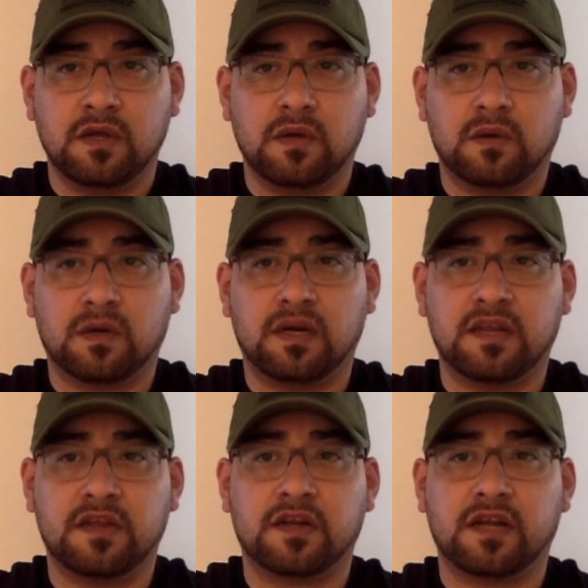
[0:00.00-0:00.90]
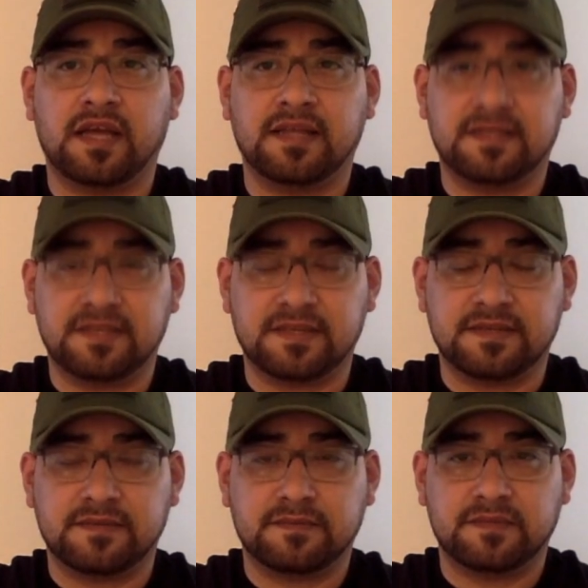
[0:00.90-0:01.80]
or other incident
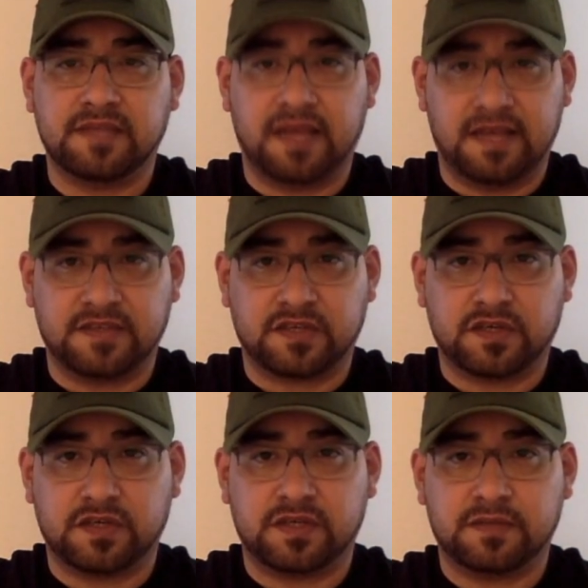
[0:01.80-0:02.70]
that has occurred.